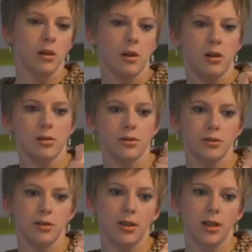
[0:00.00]
all
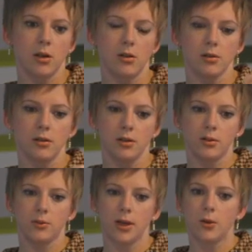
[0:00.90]
the legal
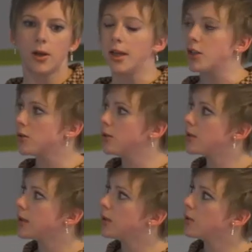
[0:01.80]

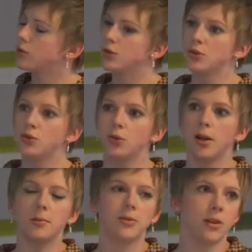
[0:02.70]
regulations in order to
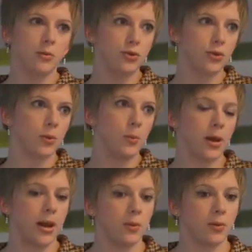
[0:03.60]
help them to
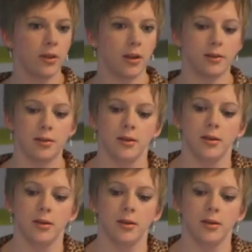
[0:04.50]
comply with it.